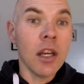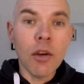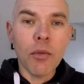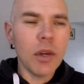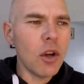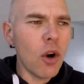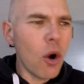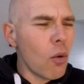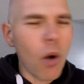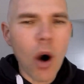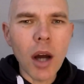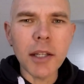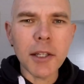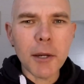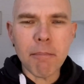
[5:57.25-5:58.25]
We all
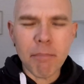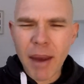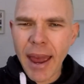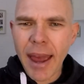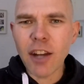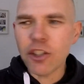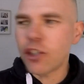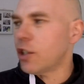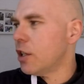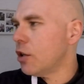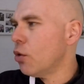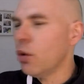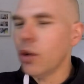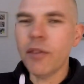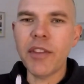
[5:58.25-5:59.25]
want compassion in
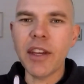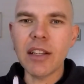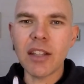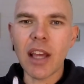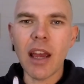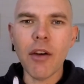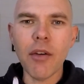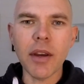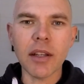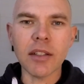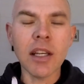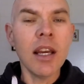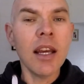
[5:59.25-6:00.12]
all of these areas.